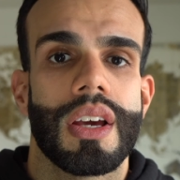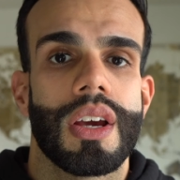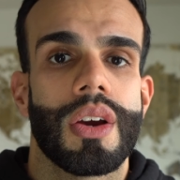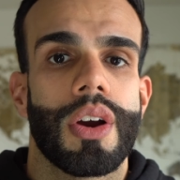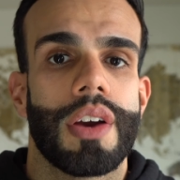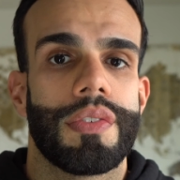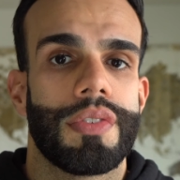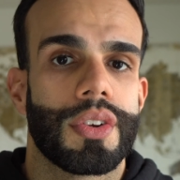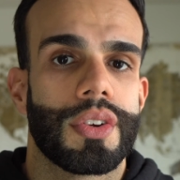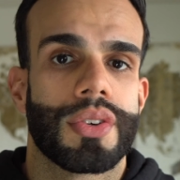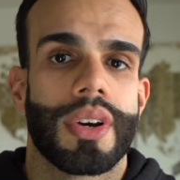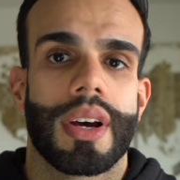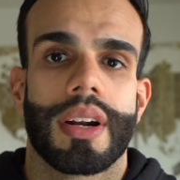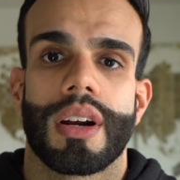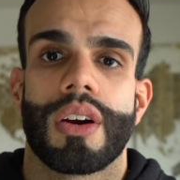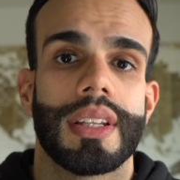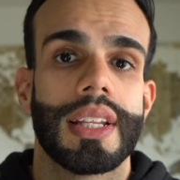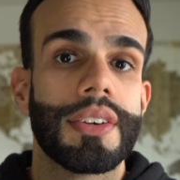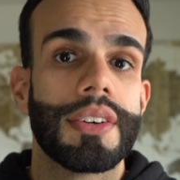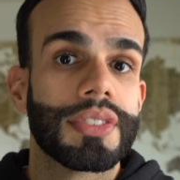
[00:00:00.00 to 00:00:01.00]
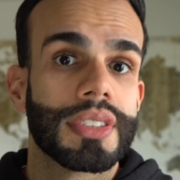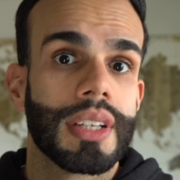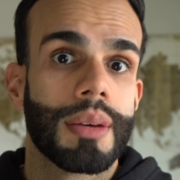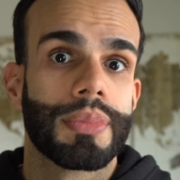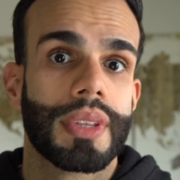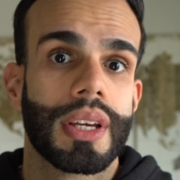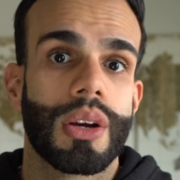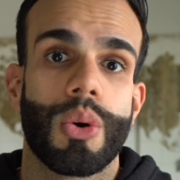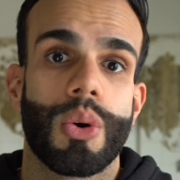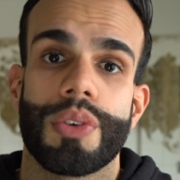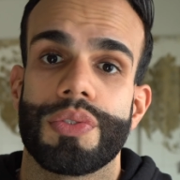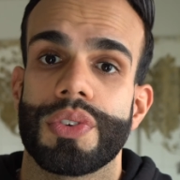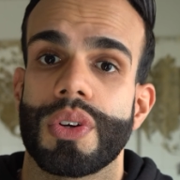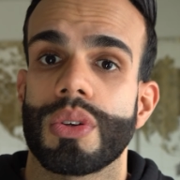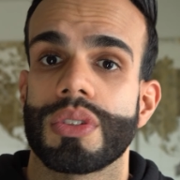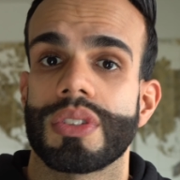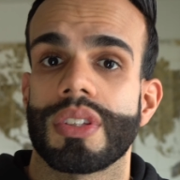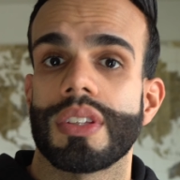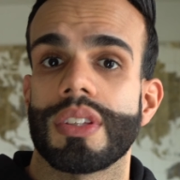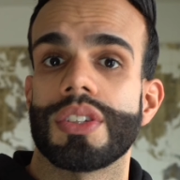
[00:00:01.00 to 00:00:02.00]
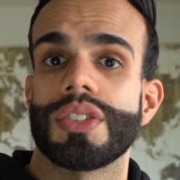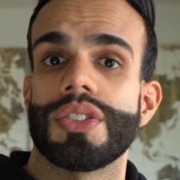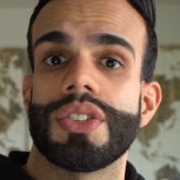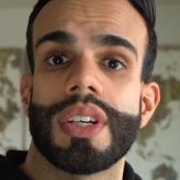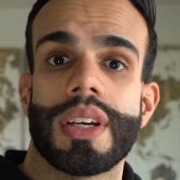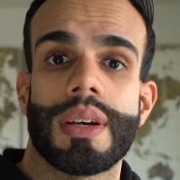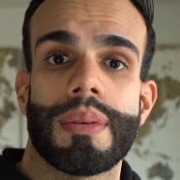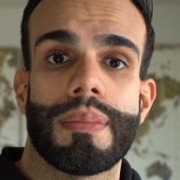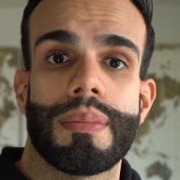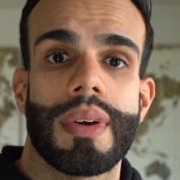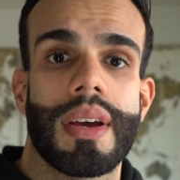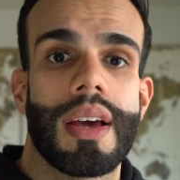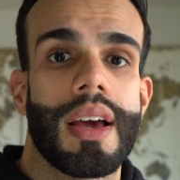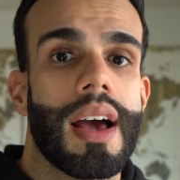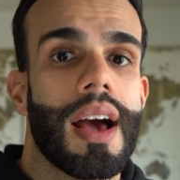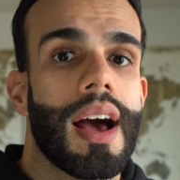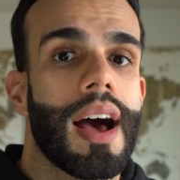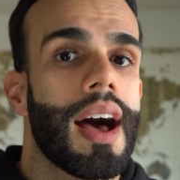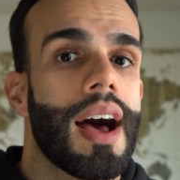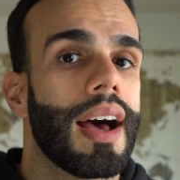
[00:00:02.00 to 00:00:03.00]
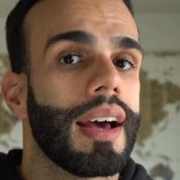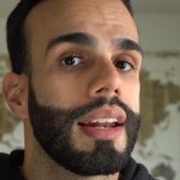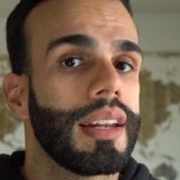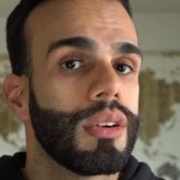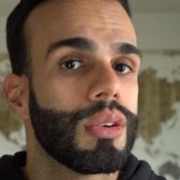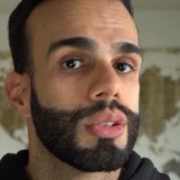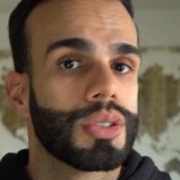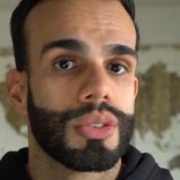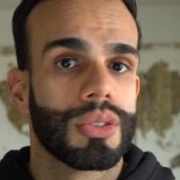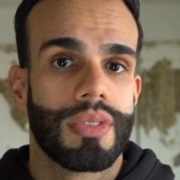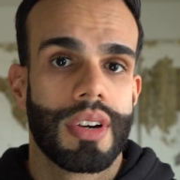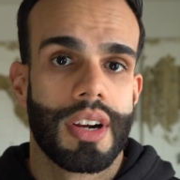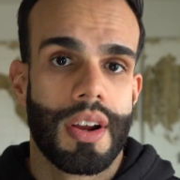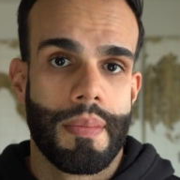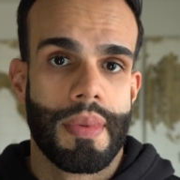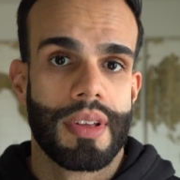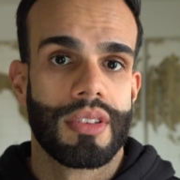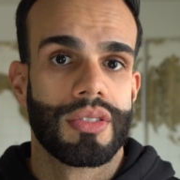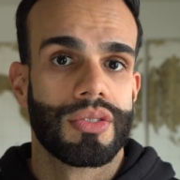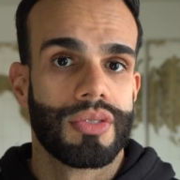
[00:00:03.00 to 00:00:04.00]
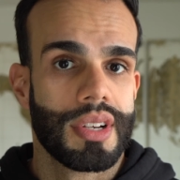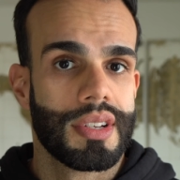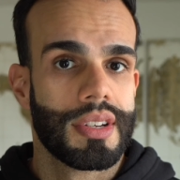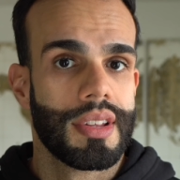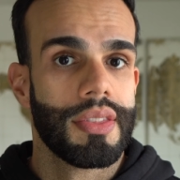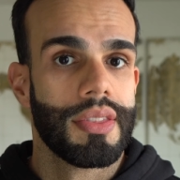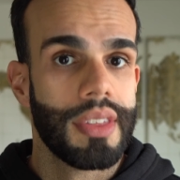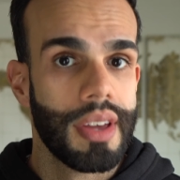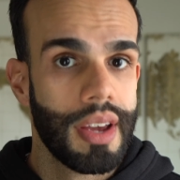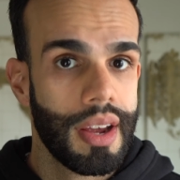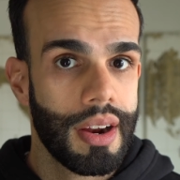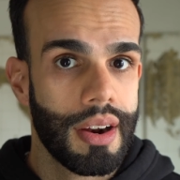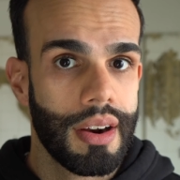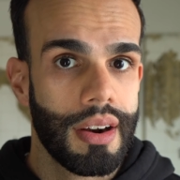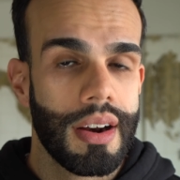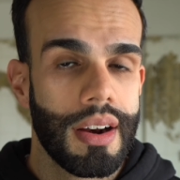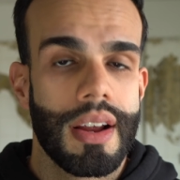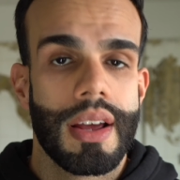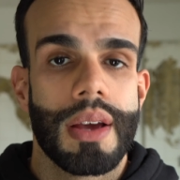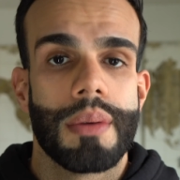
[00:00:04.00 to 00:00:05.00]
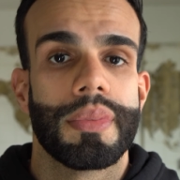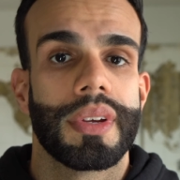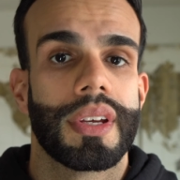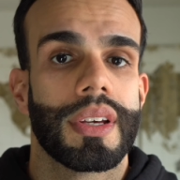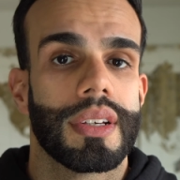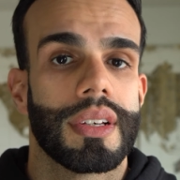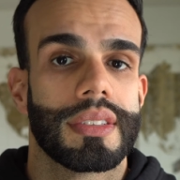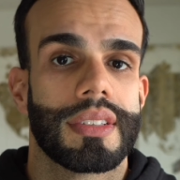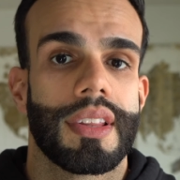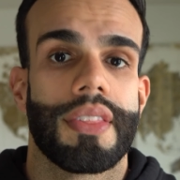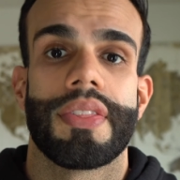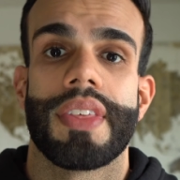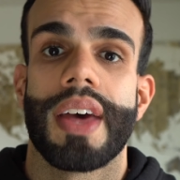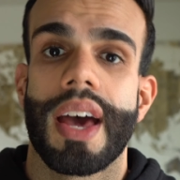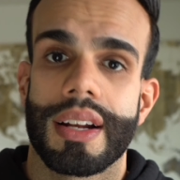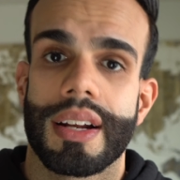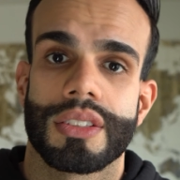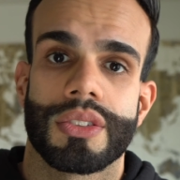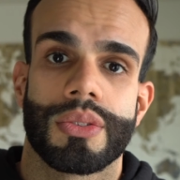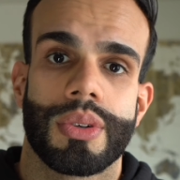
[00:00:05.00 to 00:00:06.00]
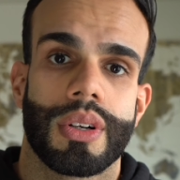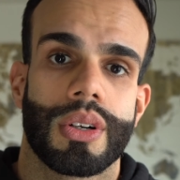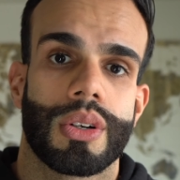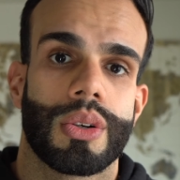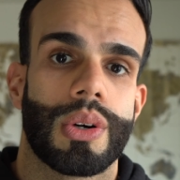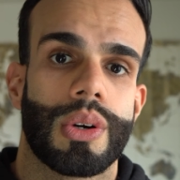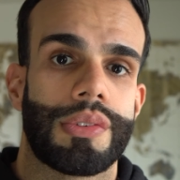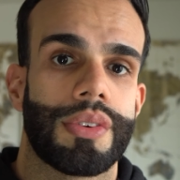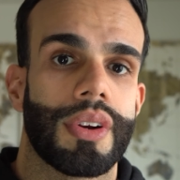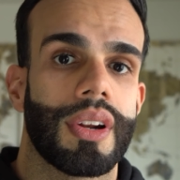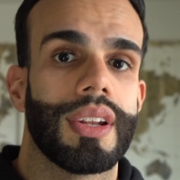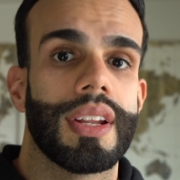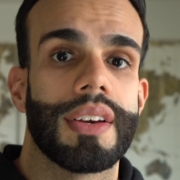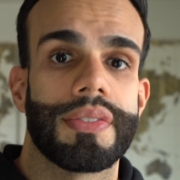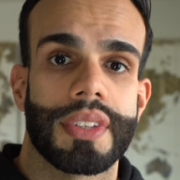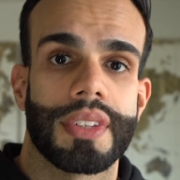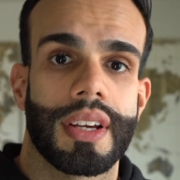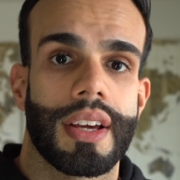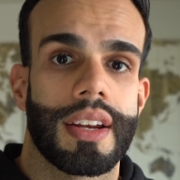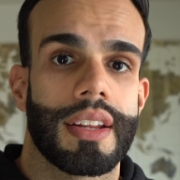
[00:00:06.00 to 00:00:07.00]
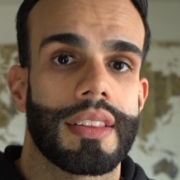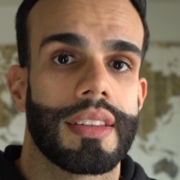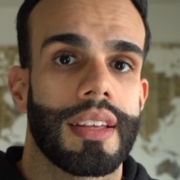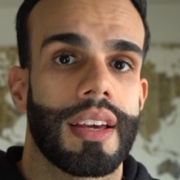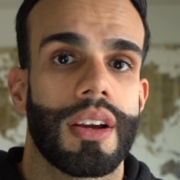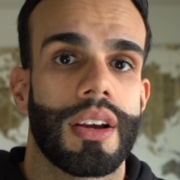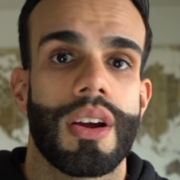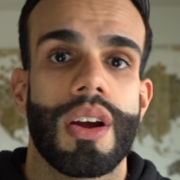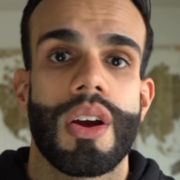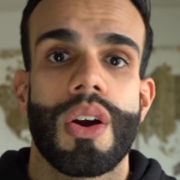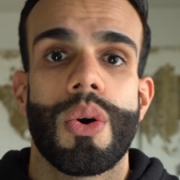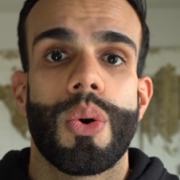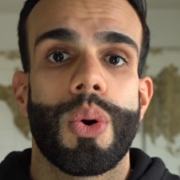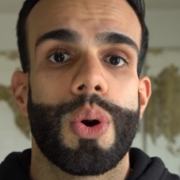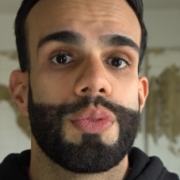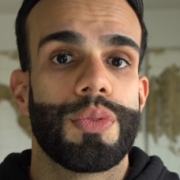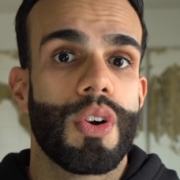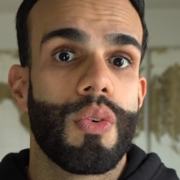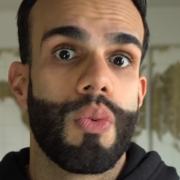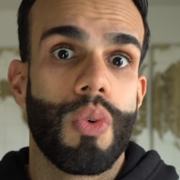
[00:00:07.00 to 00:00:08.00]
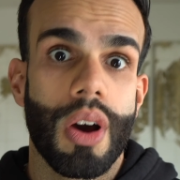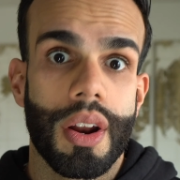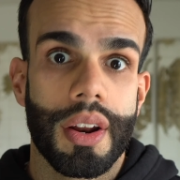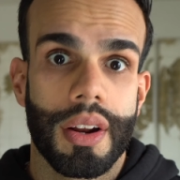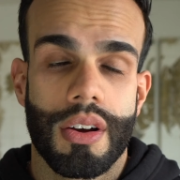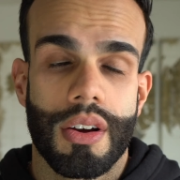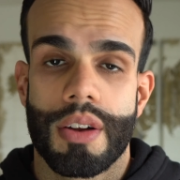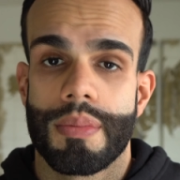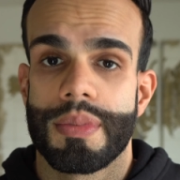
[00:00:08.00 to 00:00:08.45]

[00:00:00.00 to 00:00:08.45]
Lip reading: if you're trying to lift something or if you go to the gym, highly also recommend stretching there because that is critical. If you're lifting anything or if you're running on a